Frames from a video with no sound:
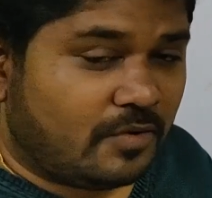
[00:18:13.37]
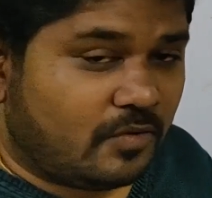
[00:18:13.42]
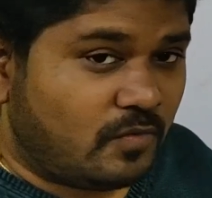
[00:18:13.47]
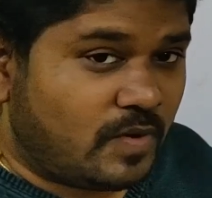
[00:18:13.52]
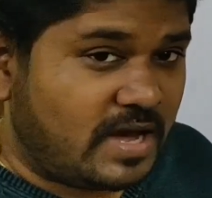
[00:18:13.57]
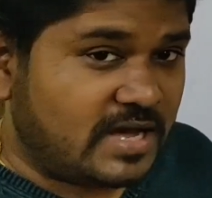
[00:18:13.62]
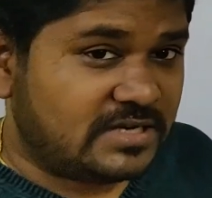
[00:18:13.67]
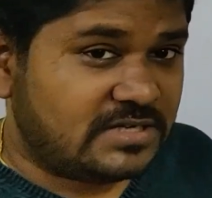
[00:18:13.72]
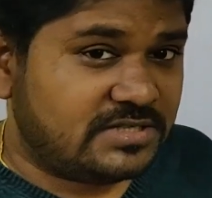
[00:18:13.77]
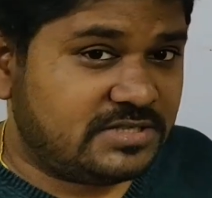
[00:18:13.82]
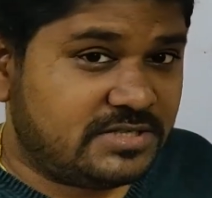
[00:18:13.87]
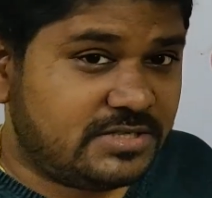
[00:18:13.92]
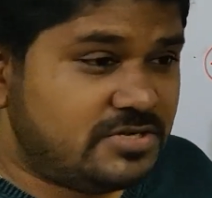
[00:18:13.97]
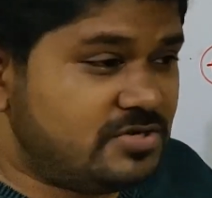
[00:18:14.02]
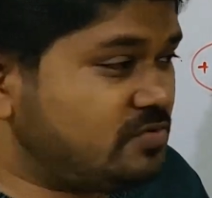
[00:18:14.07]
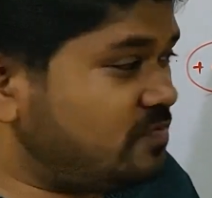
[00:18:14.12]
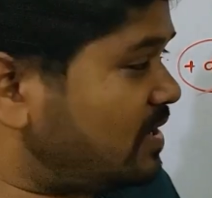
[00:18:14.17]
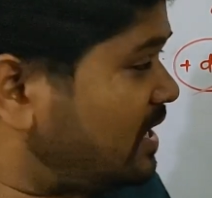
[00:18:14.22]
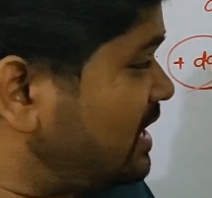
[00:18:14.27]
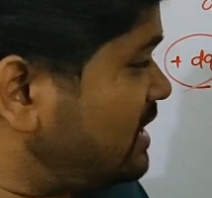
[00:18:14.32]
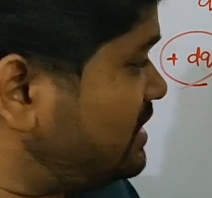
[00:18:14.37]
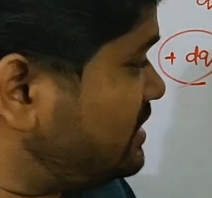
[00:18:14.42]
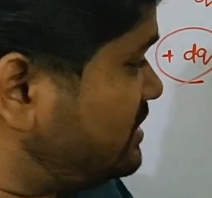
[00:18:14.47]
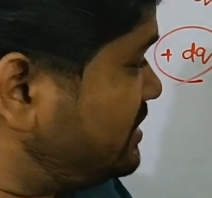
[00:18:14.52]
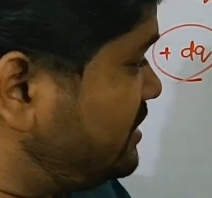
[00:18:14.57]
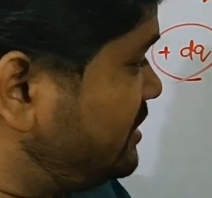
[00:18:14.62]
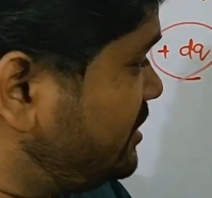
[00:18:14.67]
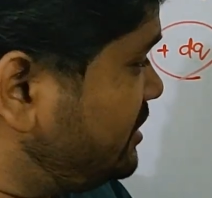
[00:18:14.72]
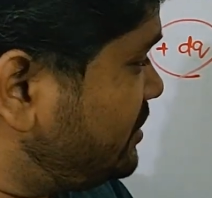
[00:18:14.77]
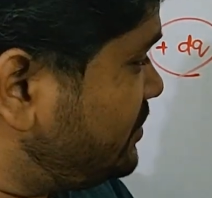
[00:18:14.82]
Why don't to add
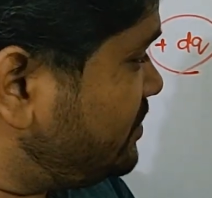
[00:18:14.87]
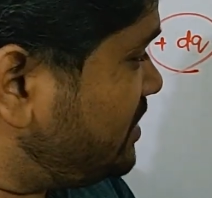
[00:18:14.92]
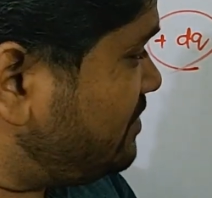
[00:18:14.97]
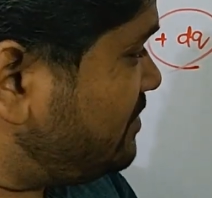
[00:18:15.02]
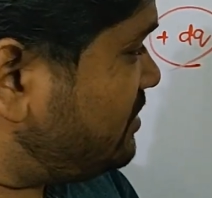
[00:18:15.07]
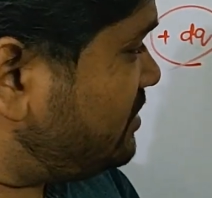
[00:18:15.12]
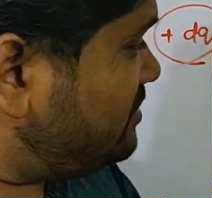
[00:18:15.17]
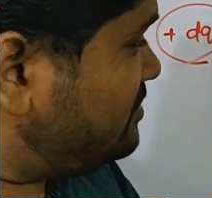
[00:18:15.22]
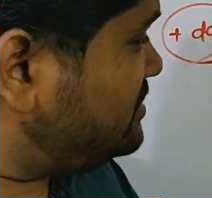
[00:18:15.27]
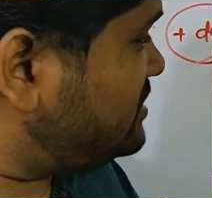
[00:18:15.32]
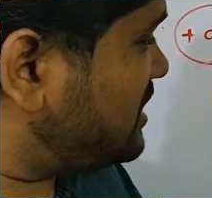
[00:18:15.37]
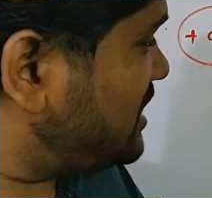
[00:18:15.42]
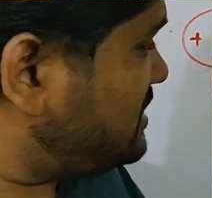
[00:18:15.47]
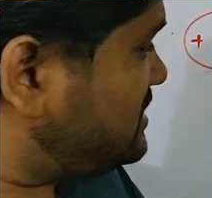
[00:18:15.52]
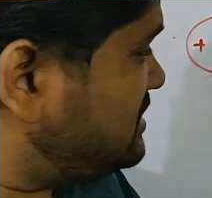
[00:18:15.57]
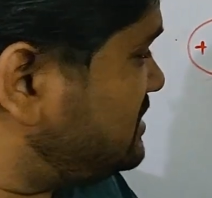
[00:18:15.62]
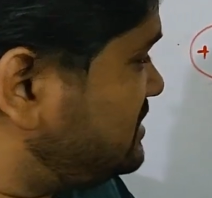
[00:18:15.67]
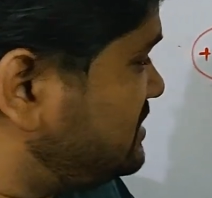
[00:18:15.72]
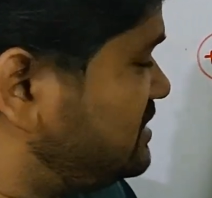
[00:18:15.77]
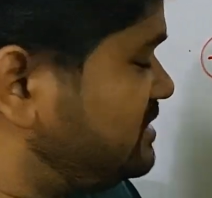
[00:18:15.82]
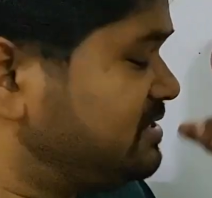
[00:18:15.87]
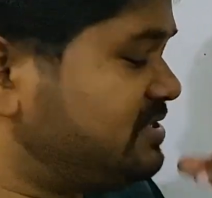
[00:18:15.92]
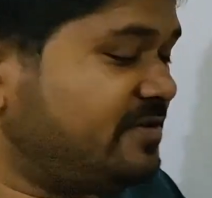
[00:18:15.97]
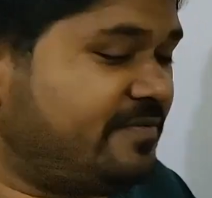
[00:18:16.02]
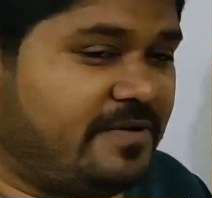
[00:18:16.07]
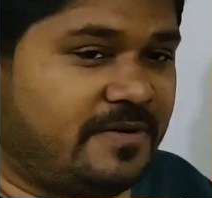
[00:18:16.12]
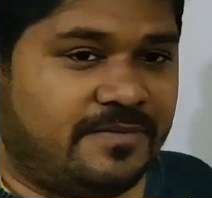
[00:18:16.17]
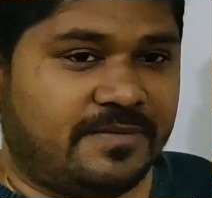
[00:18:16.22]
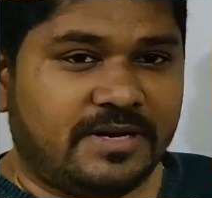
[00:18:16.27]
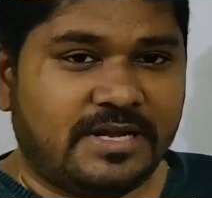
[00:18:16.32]
a dq amount of charge? Is this
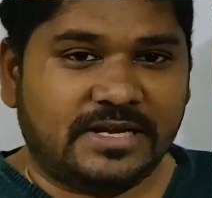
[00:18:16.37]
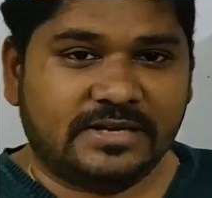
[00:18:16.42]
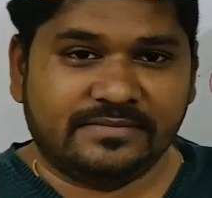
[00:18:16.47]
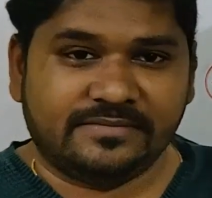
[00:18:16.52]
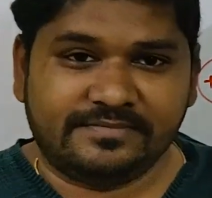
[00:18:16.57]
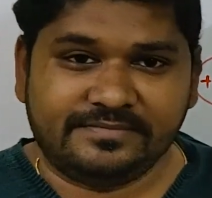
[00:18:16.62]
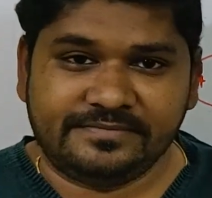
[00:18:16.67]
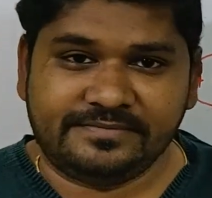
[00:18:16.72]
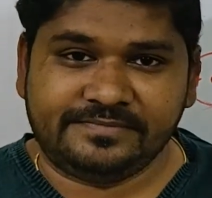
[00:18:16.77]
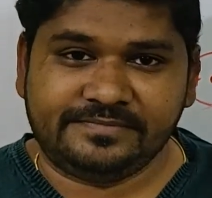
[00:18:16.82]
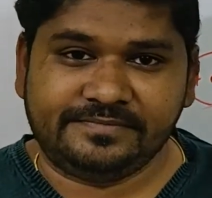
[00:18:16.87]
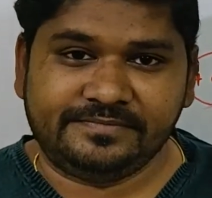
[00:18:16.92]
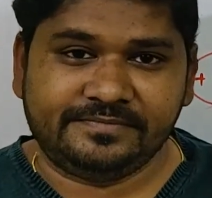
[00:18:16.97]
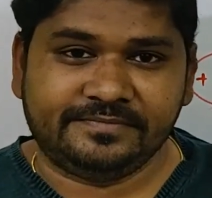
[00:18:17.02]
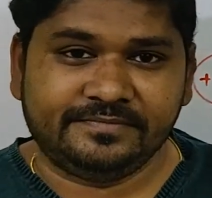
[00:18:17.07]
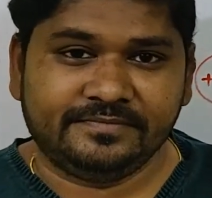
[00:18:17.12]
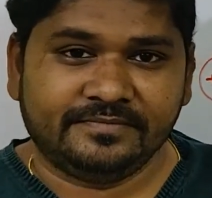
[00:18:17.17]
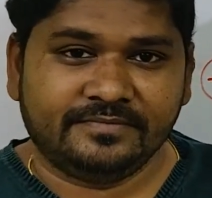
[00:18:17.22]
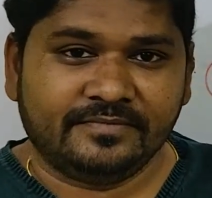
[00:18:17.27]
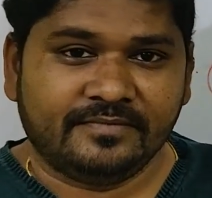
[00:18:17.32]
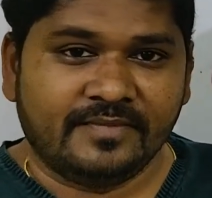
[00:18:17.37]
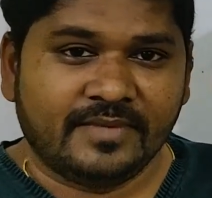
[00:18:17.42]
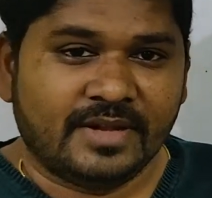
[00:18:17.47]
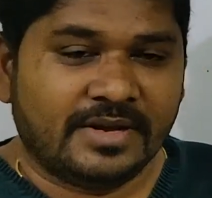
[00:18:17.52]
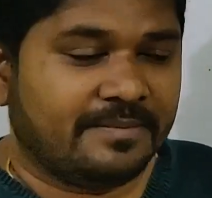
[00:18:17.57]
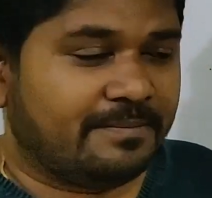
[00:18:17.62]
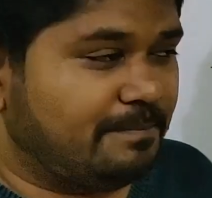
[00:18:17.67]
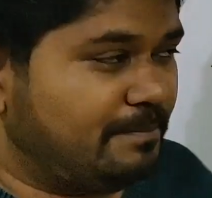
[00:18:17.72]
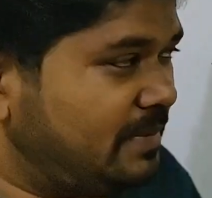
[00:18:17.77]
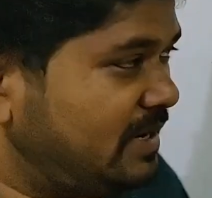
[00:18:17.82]
the formula?
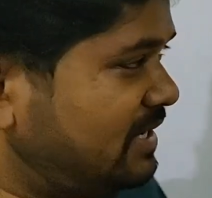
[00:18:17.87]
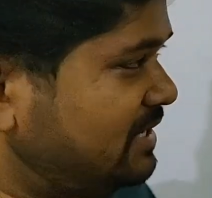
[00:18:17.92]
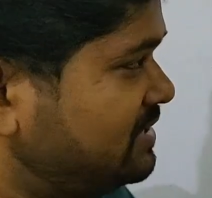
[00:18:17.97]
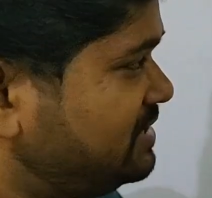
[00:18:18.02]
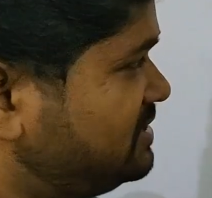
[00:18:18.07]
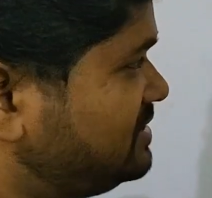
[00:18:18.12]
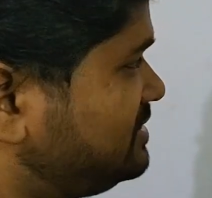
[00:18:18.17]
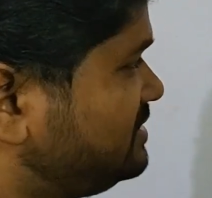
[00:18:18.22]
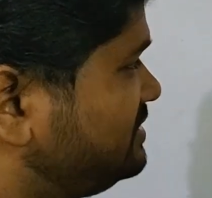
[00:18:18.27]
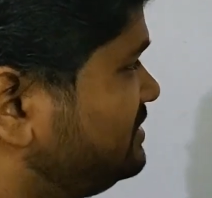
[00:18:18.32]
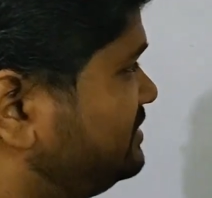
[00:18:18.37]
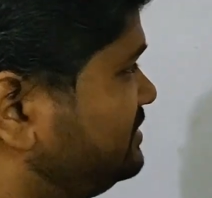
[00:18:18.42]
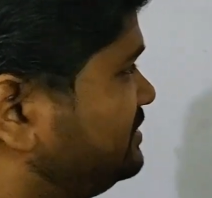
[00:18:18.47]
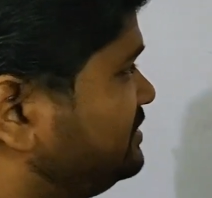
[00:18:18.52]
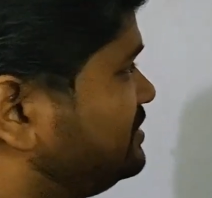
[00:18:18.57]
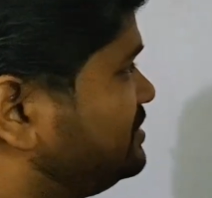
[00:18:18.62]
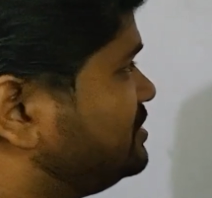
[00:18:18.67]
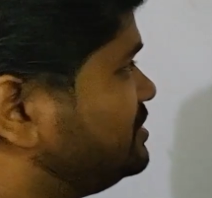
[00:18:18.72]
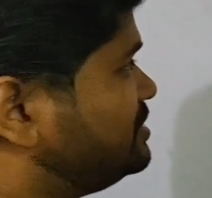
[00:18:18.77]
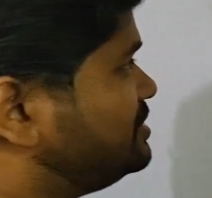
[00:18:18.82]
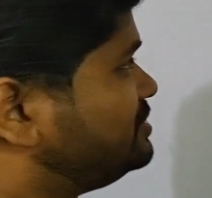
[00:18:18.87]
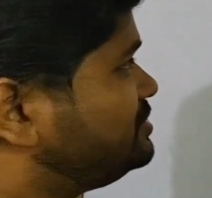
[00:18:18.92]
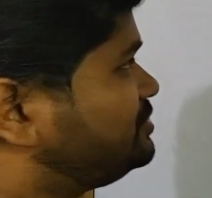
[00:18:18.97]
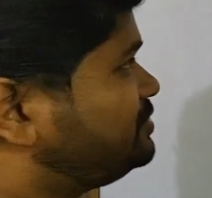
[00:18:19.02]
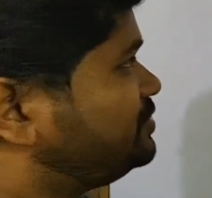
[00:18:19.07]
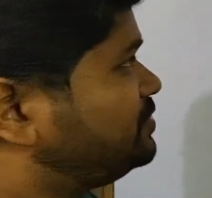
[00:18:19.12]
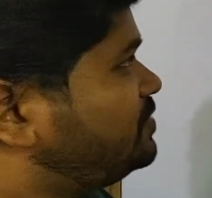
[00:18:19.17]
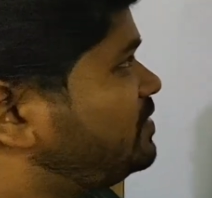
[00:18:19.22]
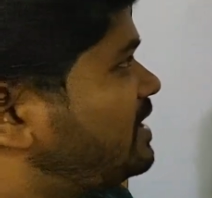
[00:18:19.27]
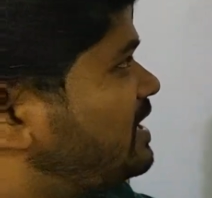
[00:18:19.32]
But
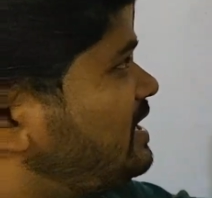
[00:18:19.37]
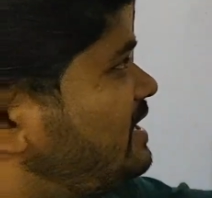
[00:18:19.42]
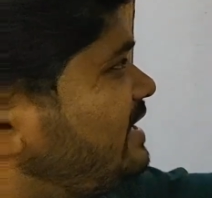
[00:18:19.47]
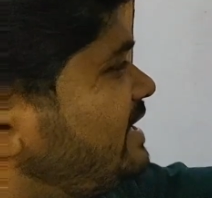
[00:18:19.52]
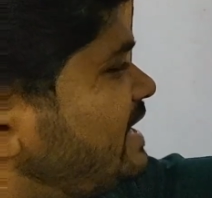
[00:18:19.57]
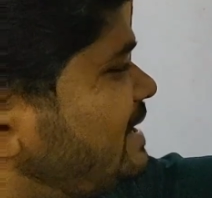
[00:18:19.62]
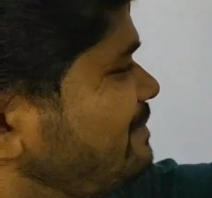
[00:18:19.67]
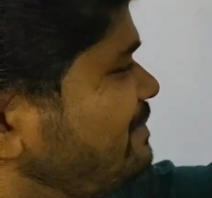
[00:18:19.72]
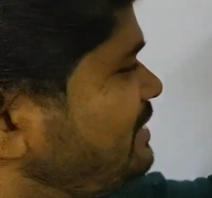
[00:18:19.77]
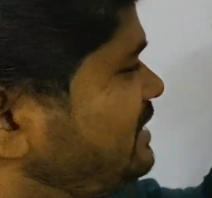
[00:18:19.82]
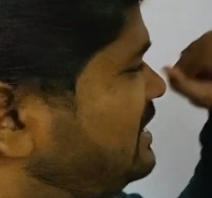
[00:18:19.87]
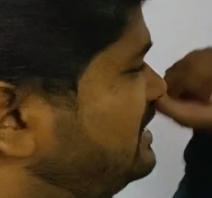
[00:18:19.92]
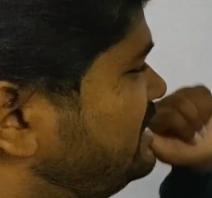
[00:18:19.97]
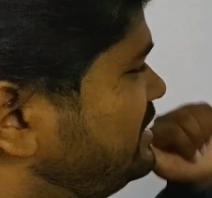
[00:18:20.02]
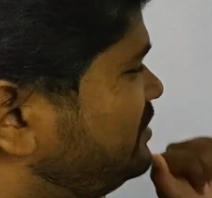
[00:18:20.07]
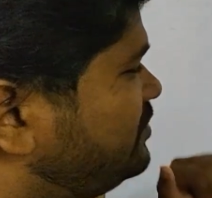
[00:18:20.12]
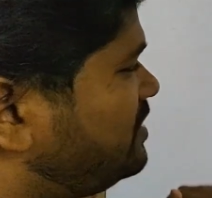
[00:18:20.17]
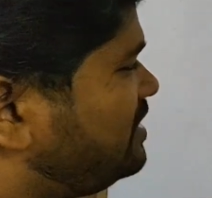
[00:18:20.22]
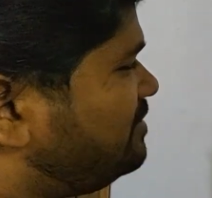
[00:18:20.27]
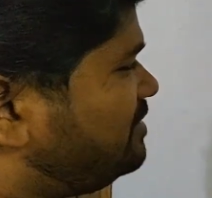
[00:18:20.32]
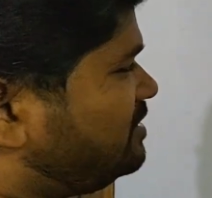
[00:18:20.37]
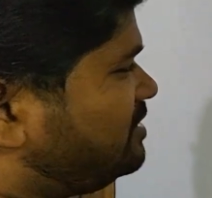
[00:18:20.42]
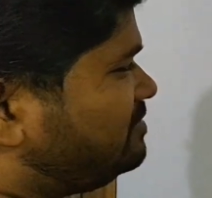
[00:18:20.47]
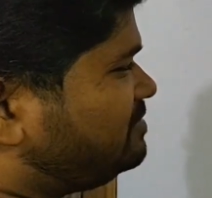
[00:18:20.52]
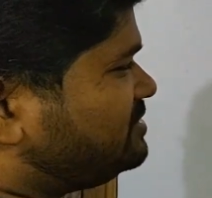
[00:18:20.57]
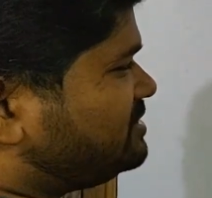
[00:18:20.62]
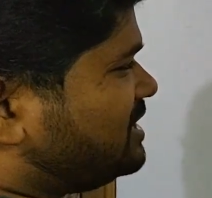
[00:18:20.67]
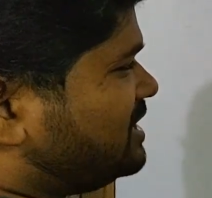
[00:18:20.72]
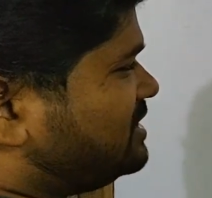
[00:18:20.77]
to add a capital Q amount of